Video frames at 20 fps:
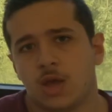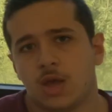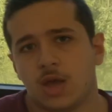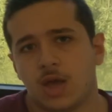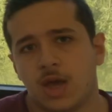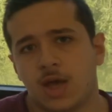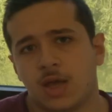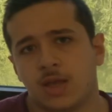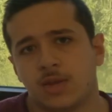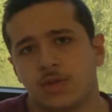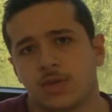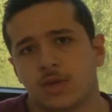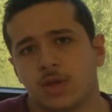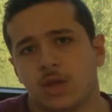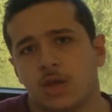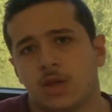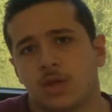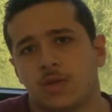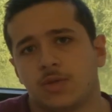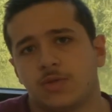and
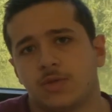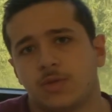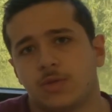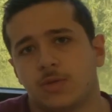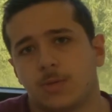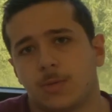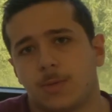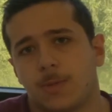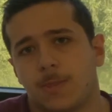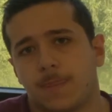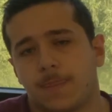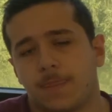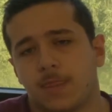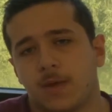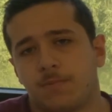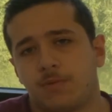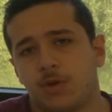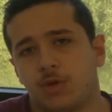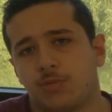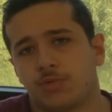
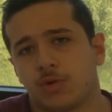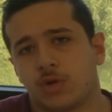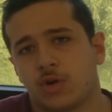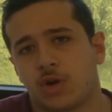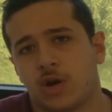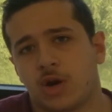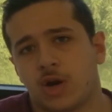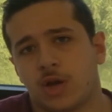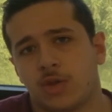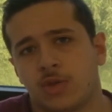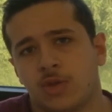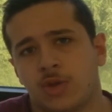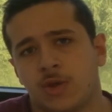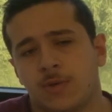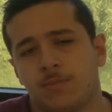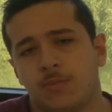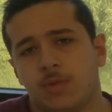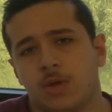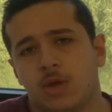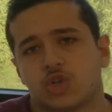the people around
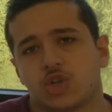him